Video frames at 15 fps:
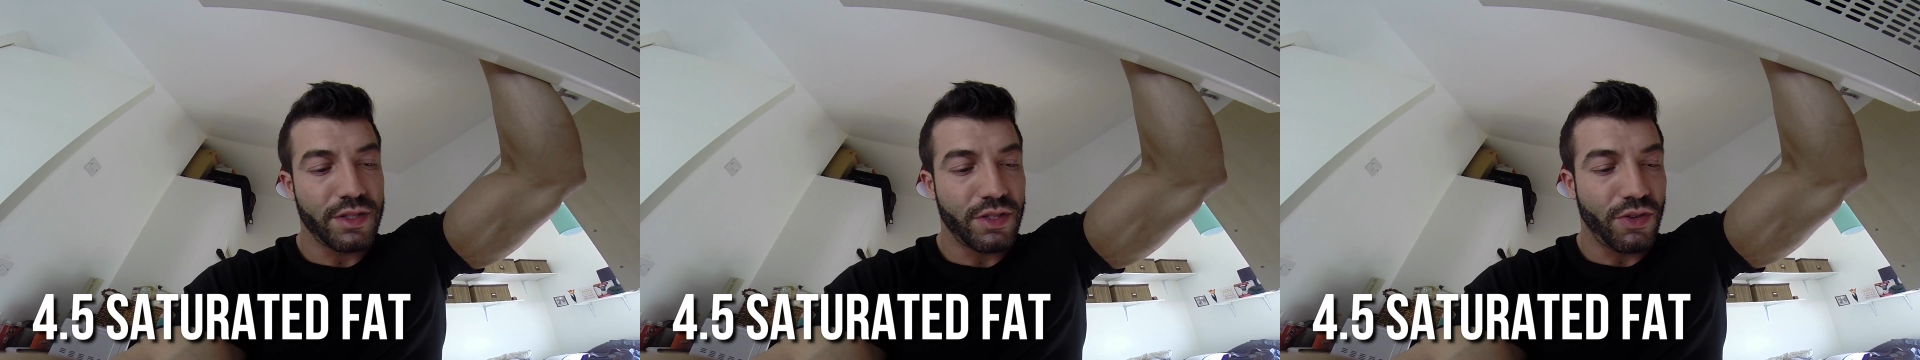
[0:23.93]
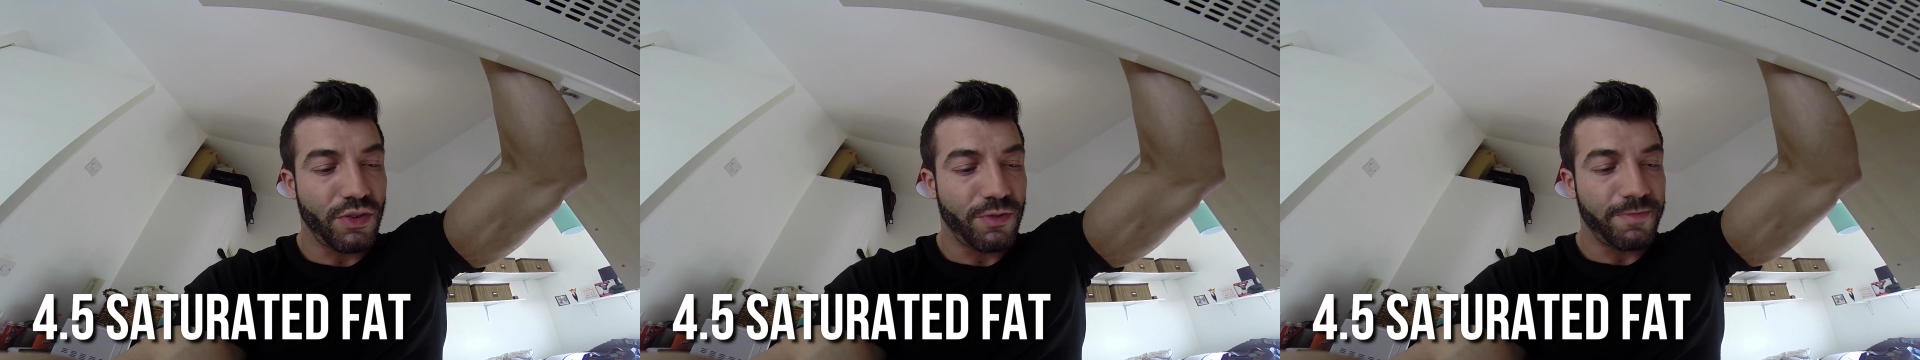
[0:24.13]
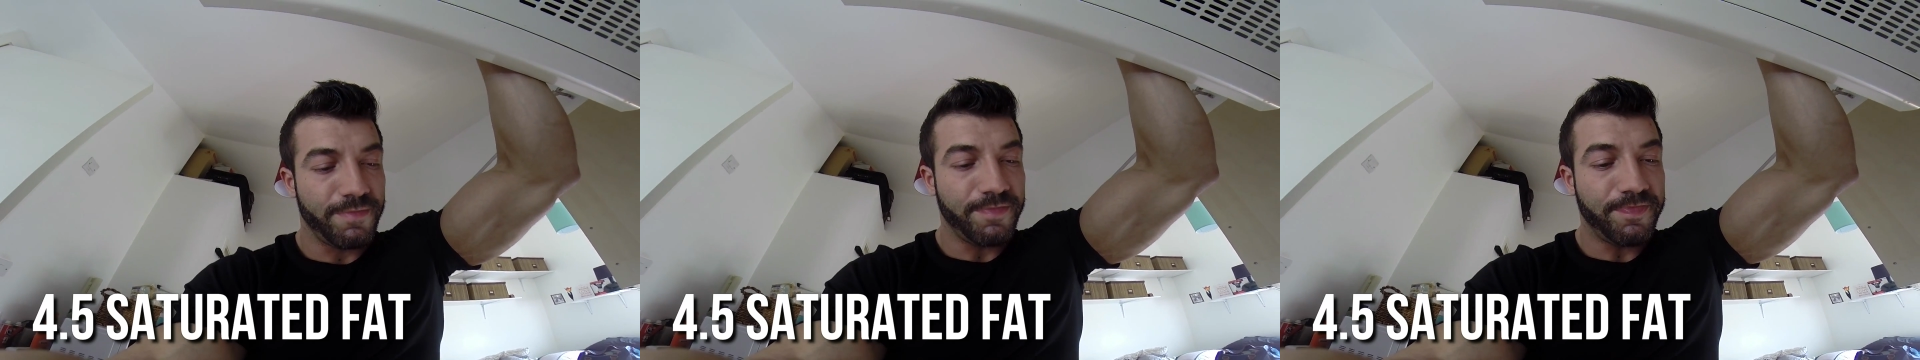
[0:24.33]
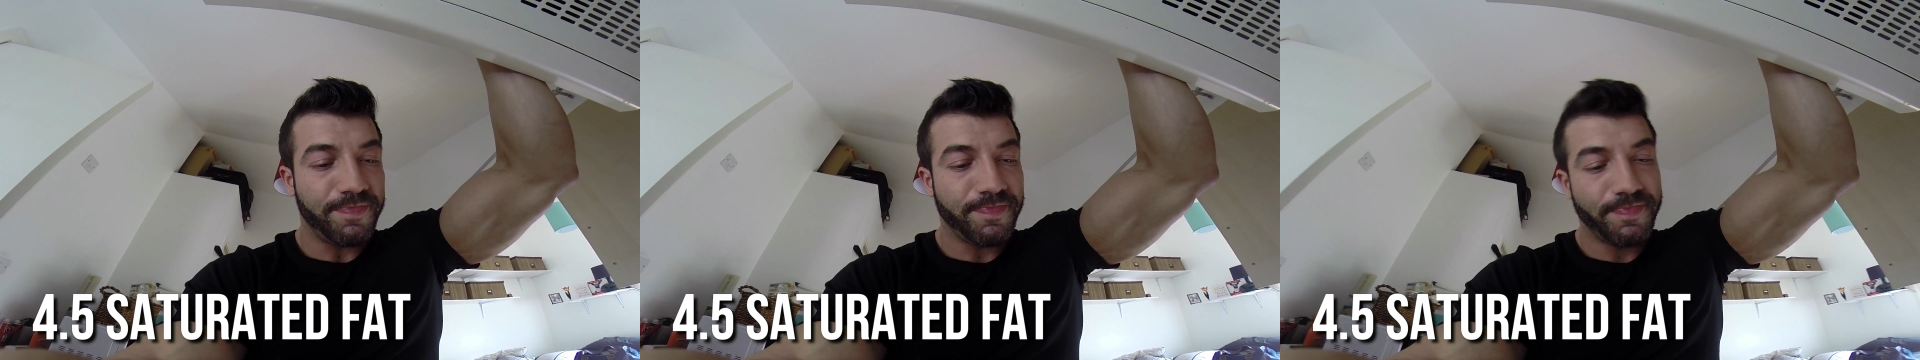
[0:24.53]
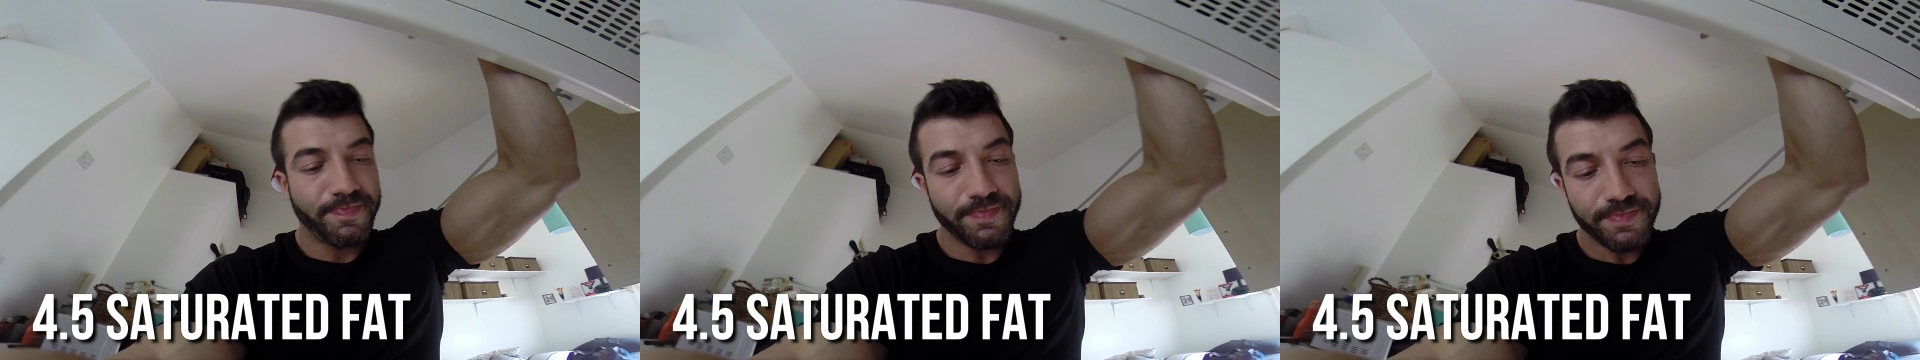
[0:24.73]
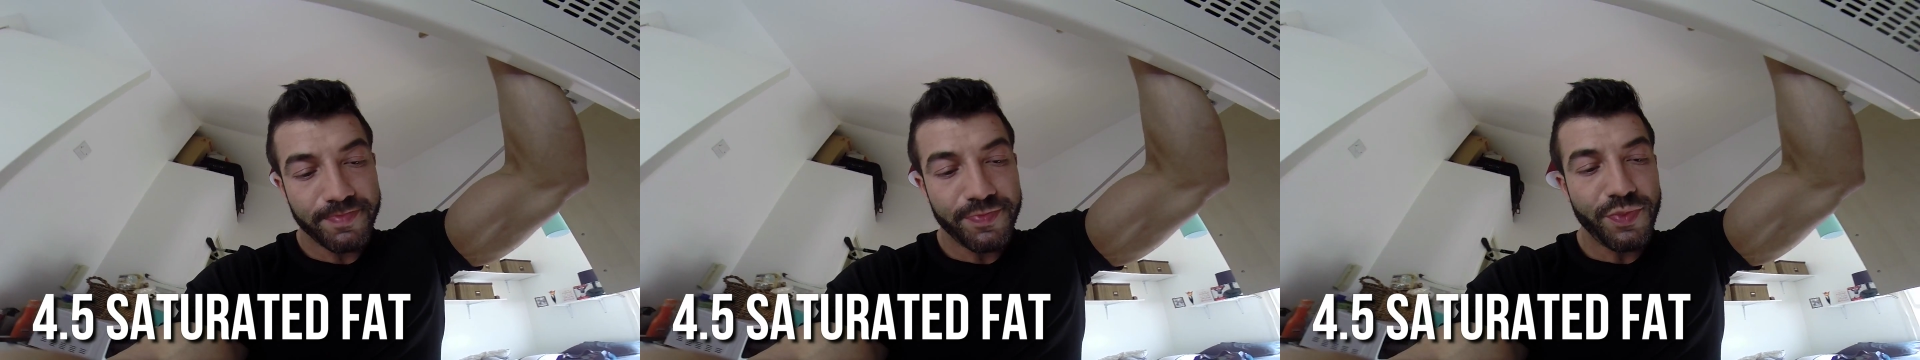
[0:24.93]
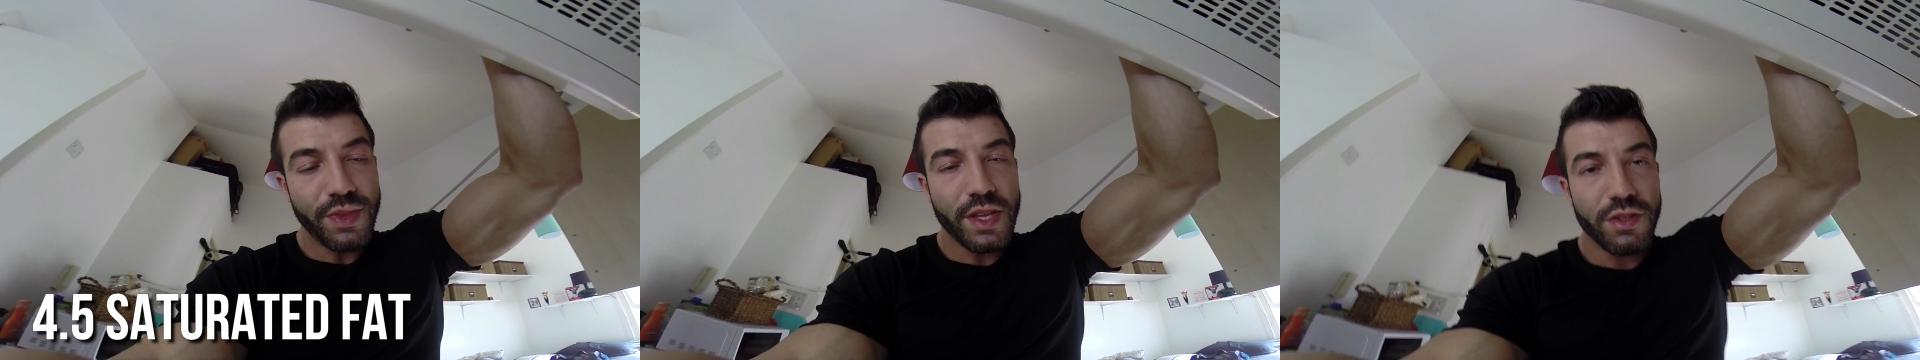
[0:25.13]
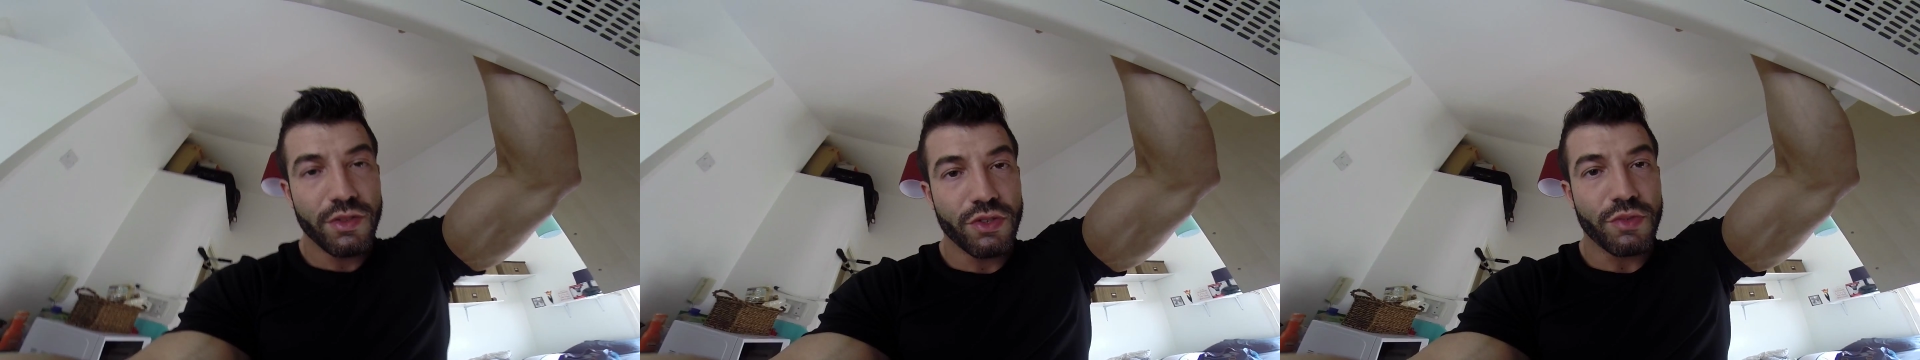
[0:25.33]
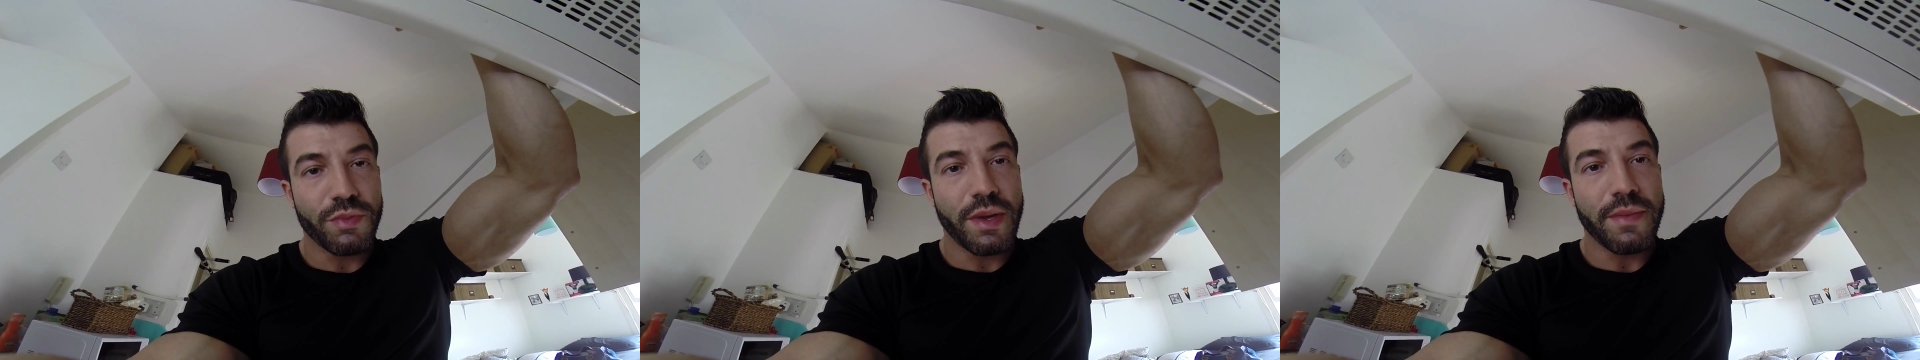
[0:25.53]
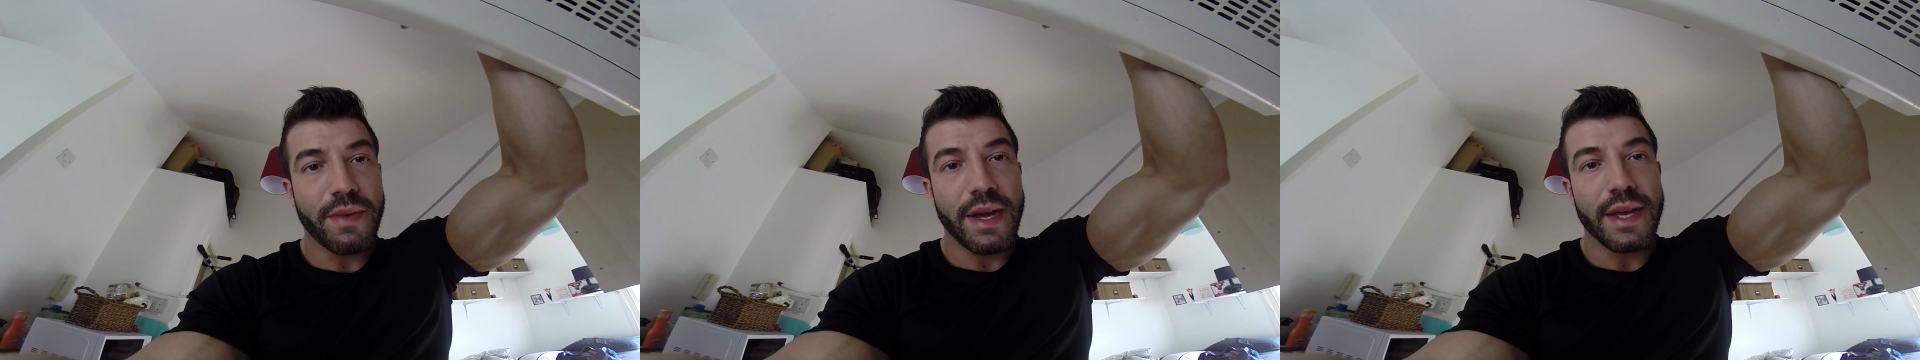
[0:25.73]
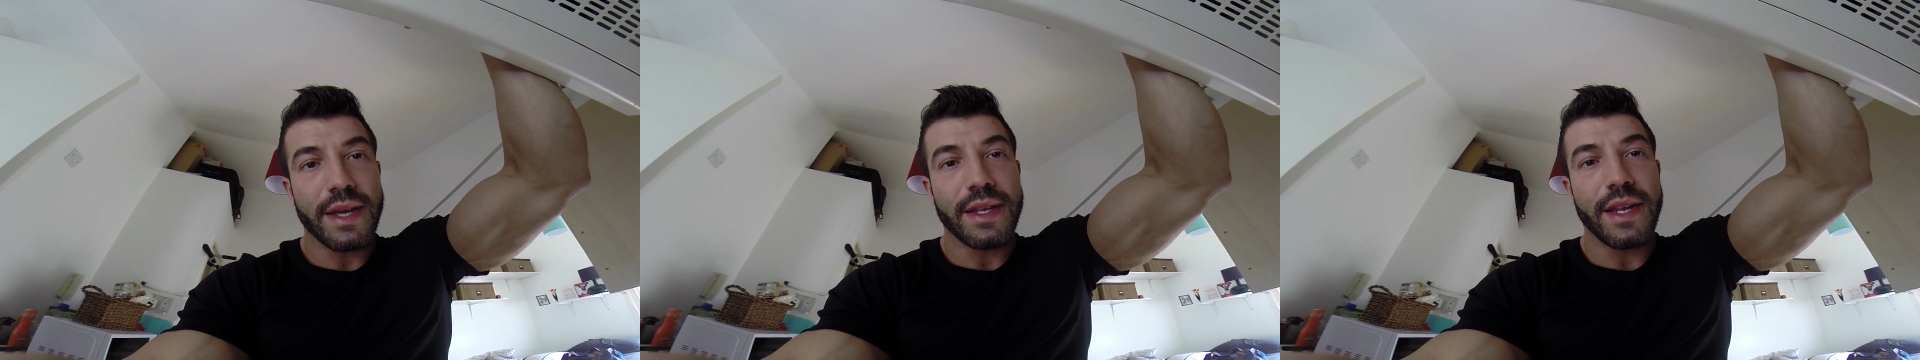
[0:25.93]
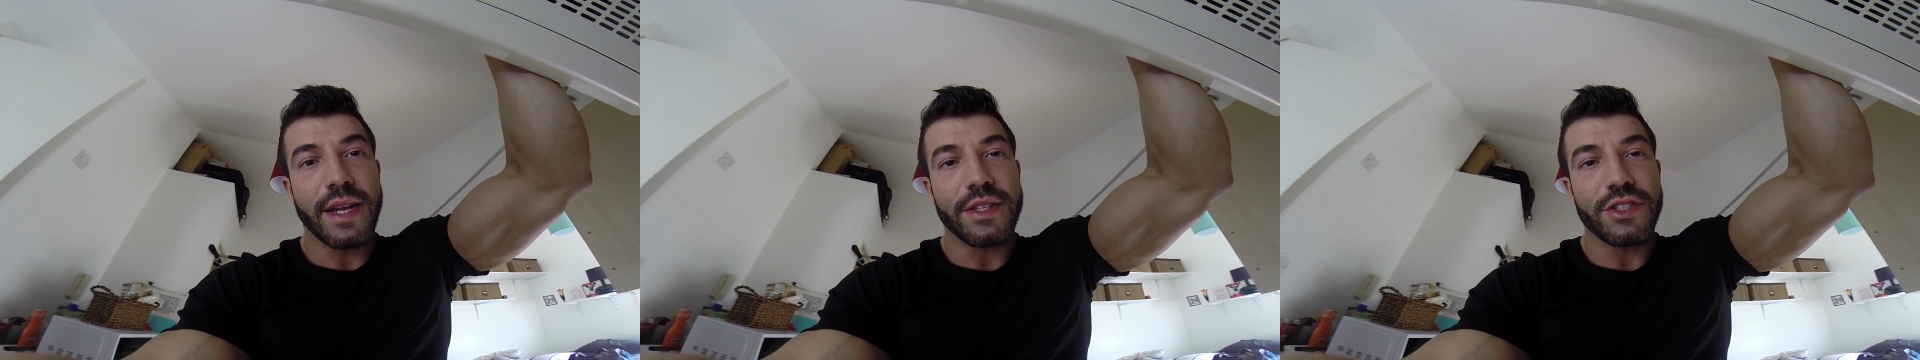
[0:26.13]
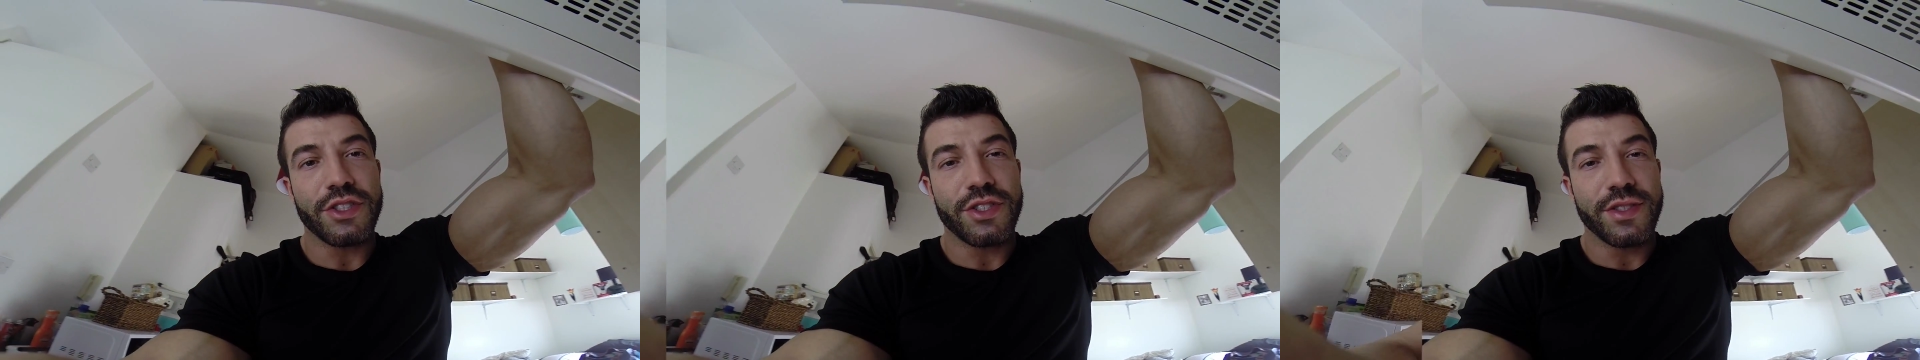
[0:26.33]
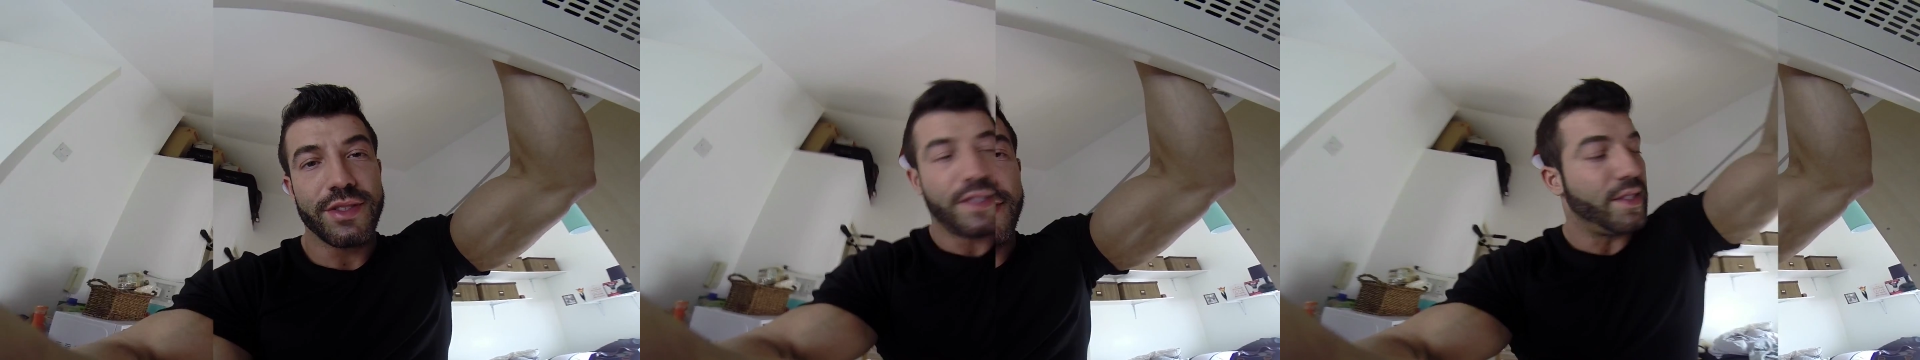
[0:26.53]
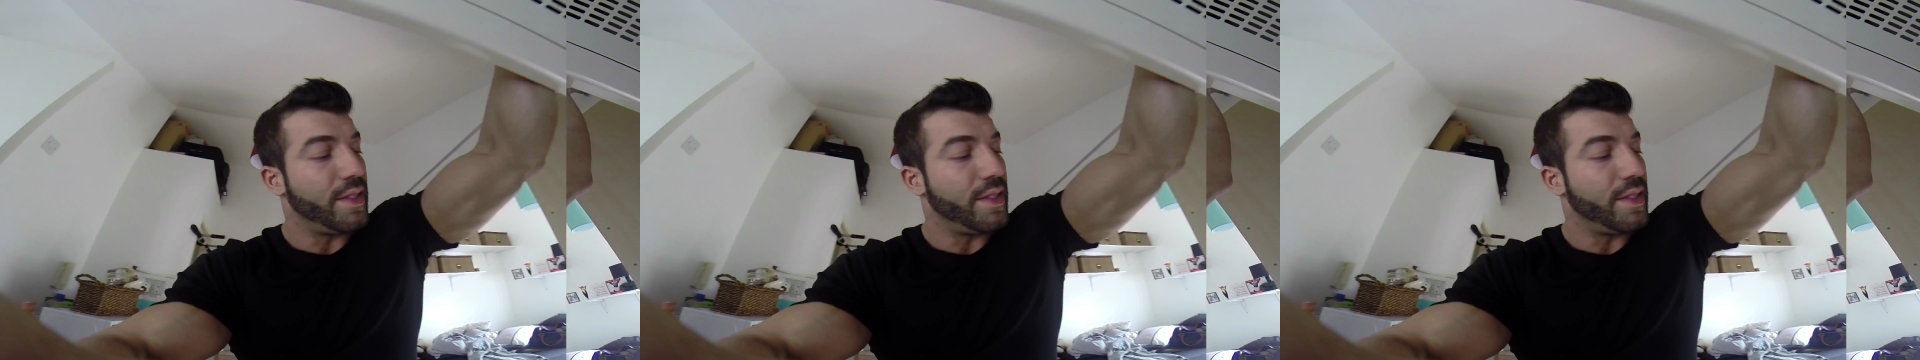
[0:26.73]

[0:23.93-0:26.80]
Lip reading: So it'll be my lunch.